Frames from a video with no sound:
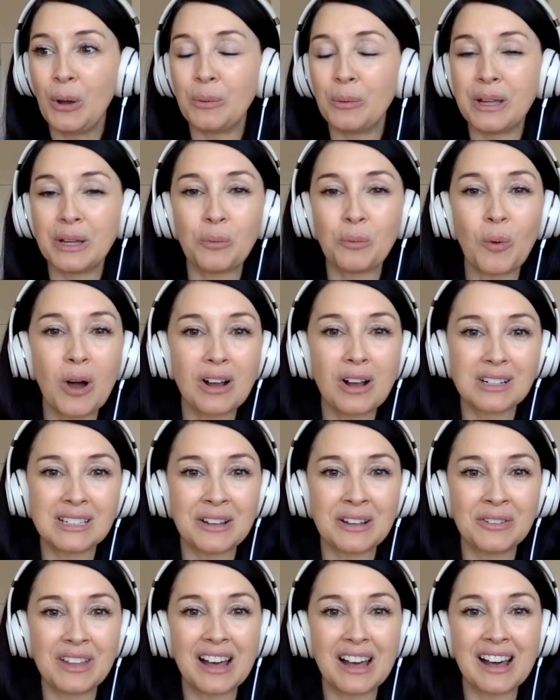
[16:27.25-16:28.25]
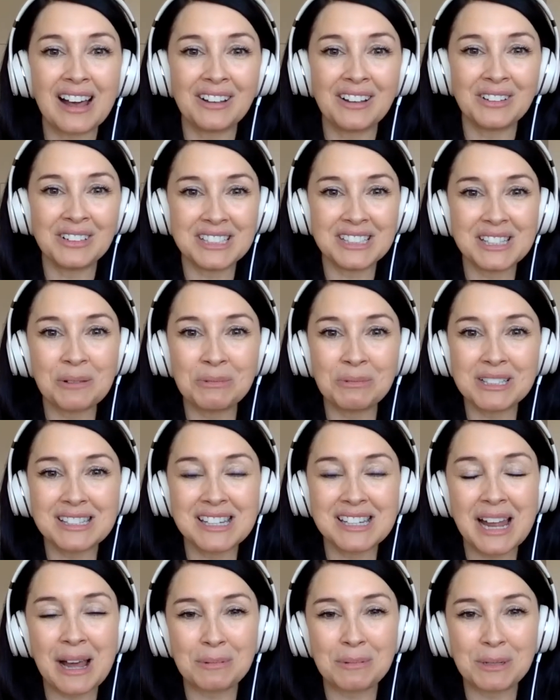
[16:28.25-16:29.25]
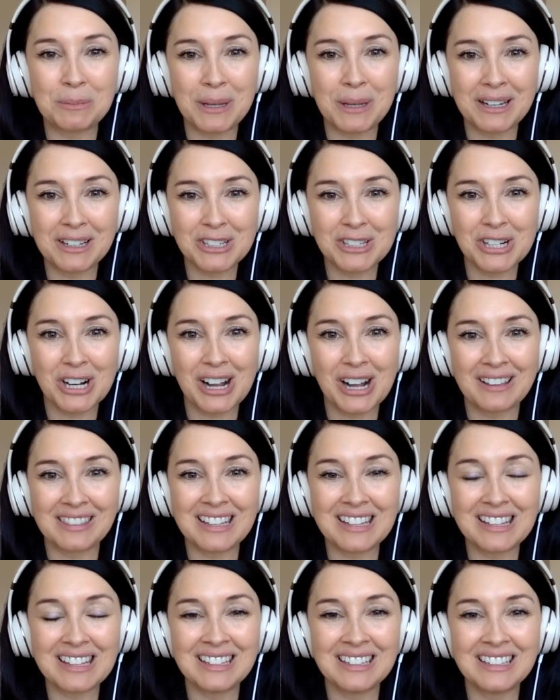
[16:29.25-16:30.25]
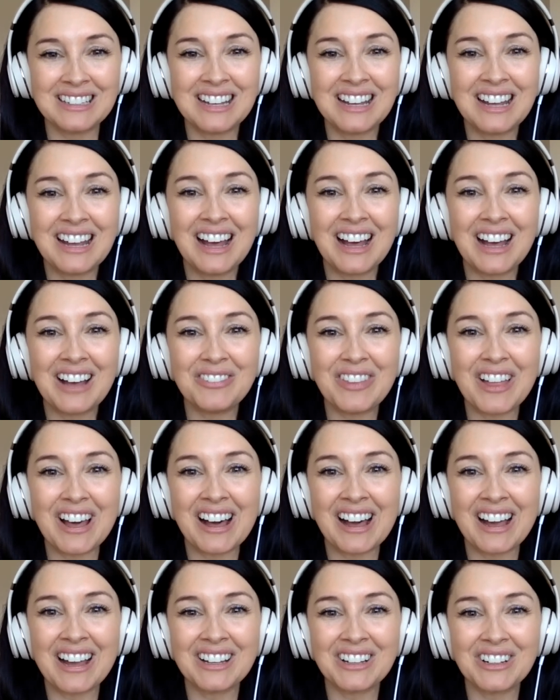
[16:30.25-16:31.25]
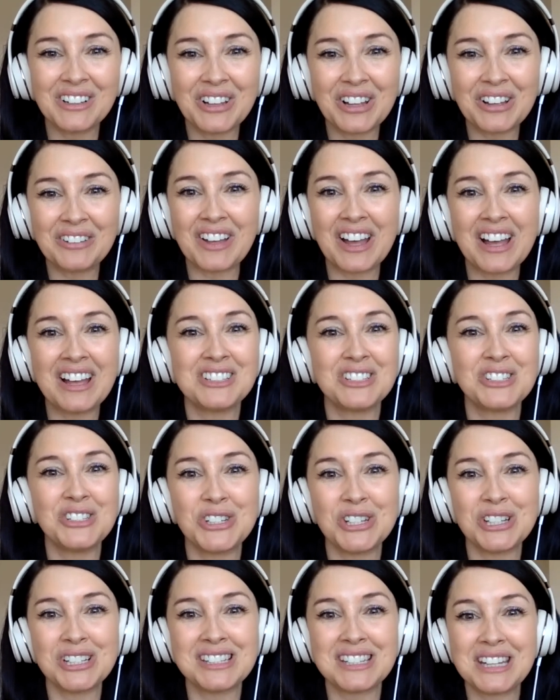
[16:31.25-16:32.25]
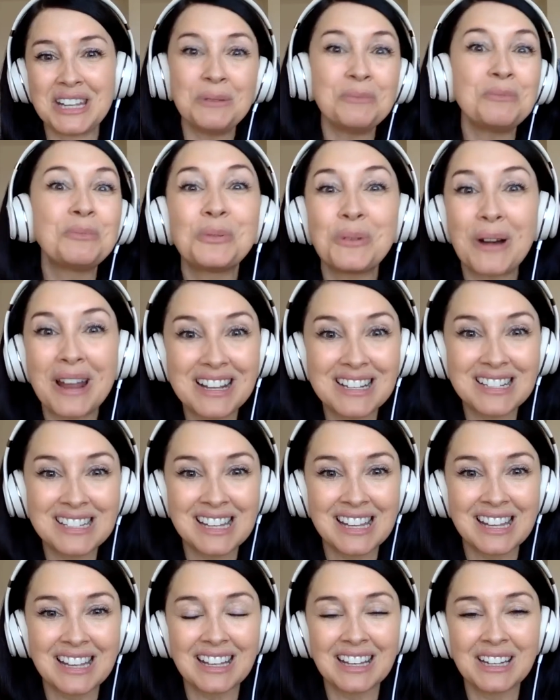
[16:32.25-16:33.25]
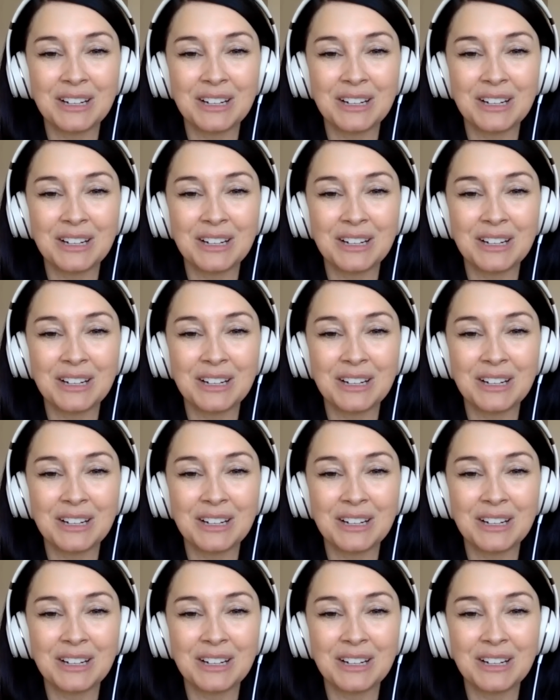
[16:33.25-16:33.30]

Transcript: We had walked down the aisle and someone snapped a picture at the end of the aisle of us just embracing.